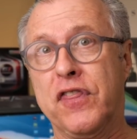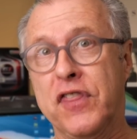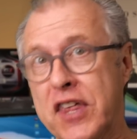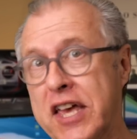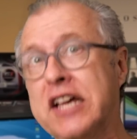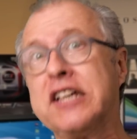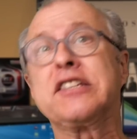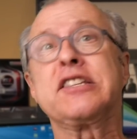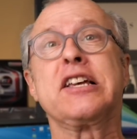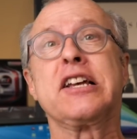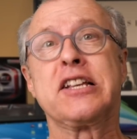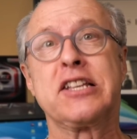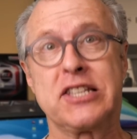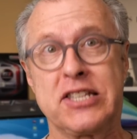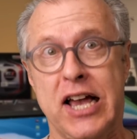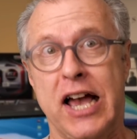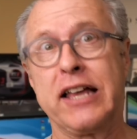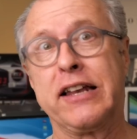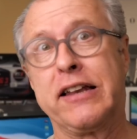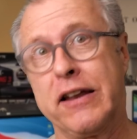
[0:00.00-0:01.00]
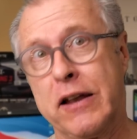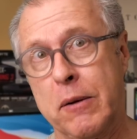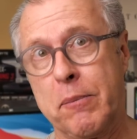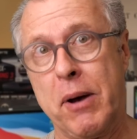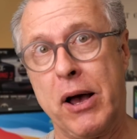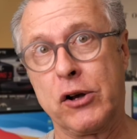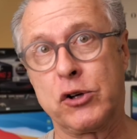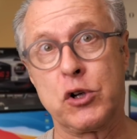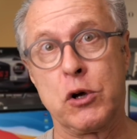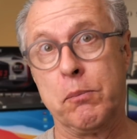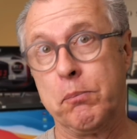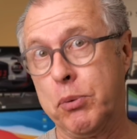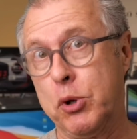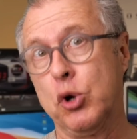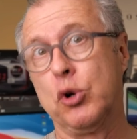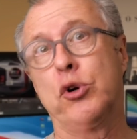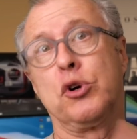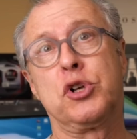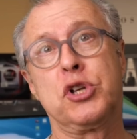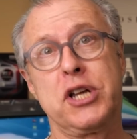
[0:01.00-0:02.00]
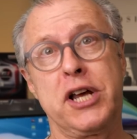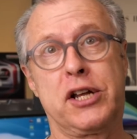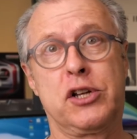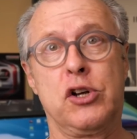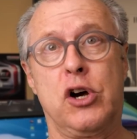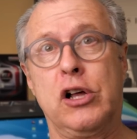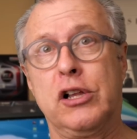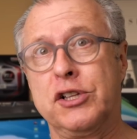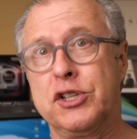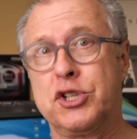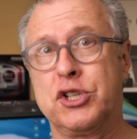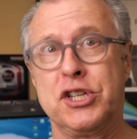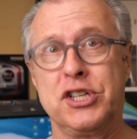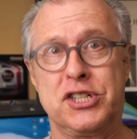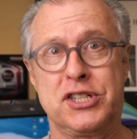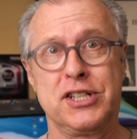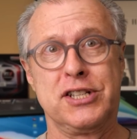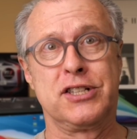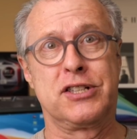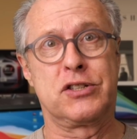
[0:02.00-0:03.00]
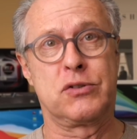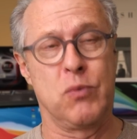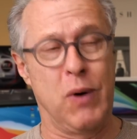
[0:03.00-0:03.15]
this excited about computer technology since,